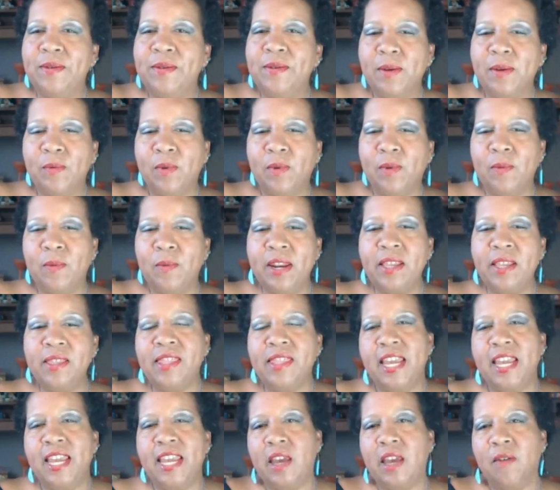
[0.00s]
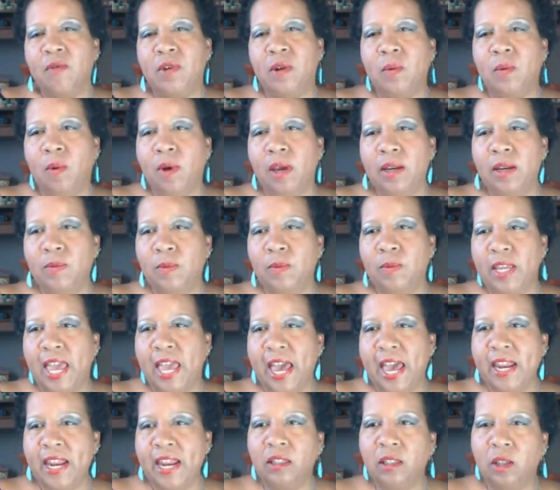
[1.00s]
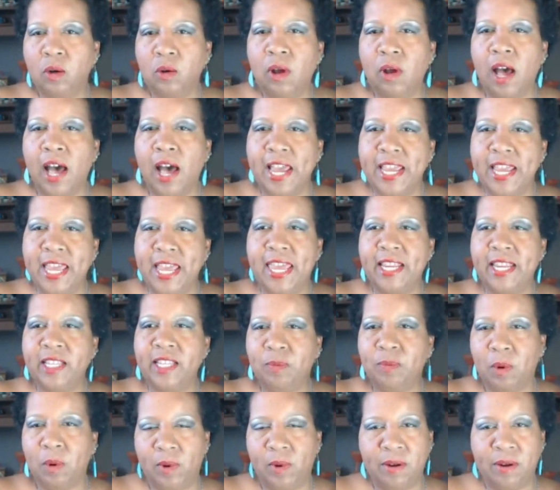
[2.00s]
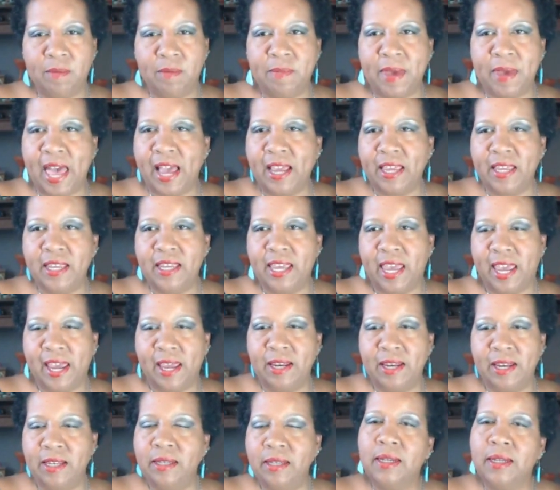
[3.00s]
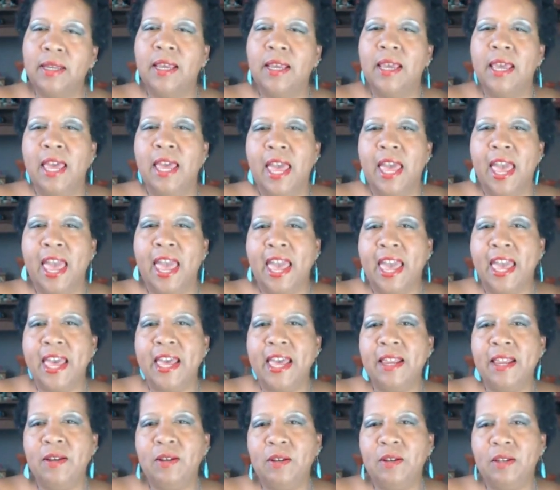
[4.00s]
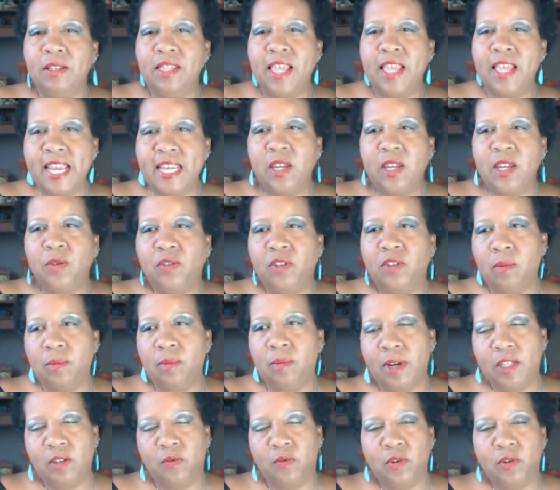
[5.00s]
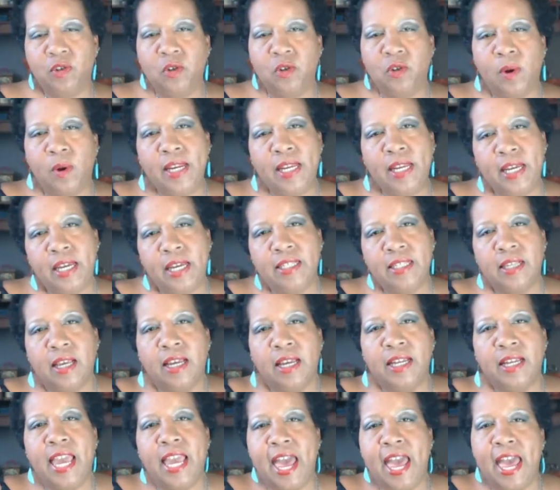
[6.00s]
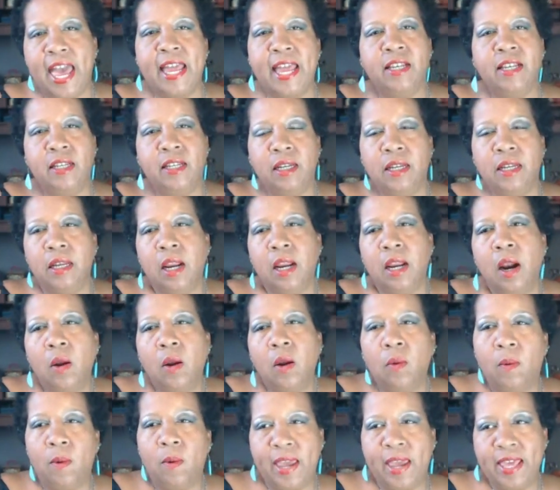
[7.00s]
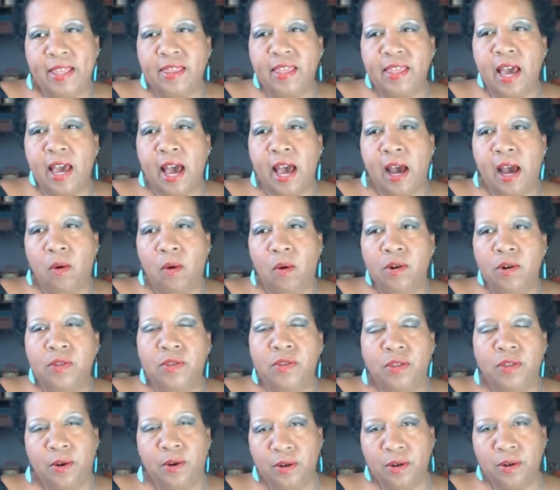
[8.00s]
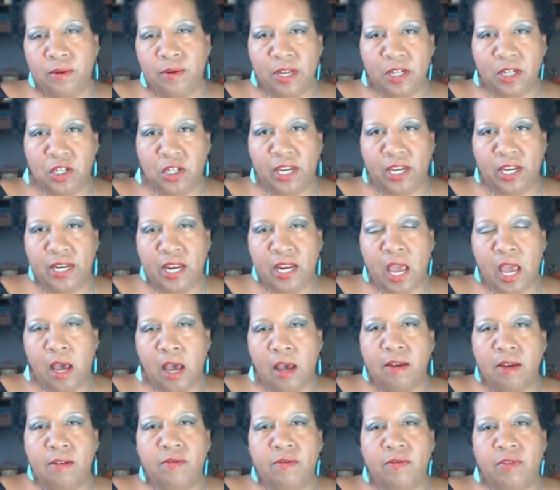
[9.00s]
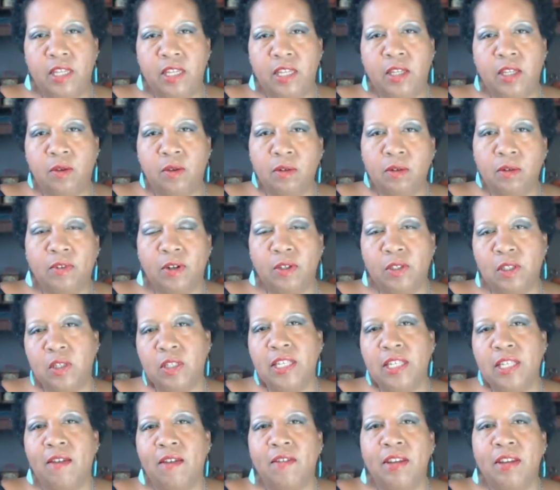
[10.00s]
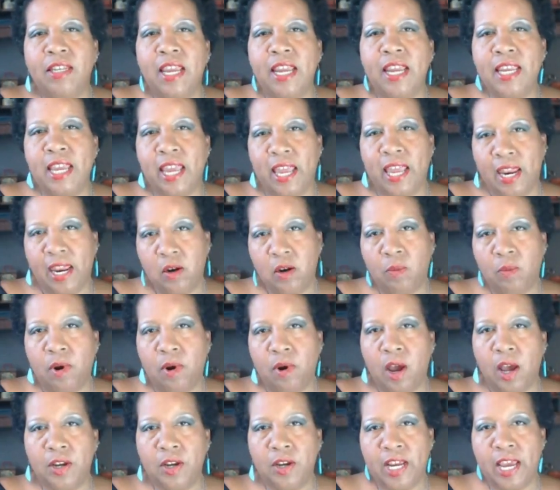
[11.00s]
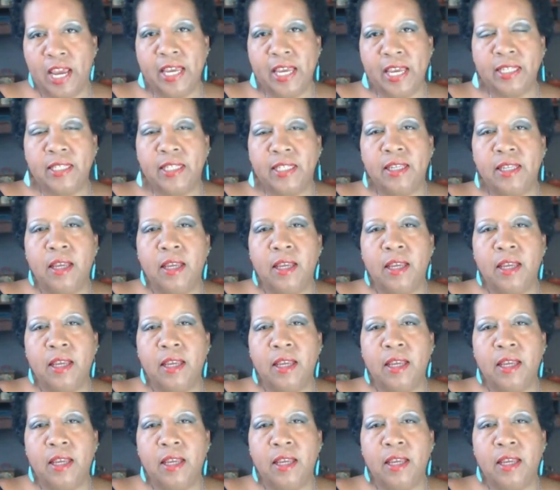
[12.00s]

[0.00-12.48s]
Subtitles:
we want to thank everyone. We had a little hiatus, but we are back again. And thank you so much for joining us again with our third mission of the Universal 7-Day Candle Projects,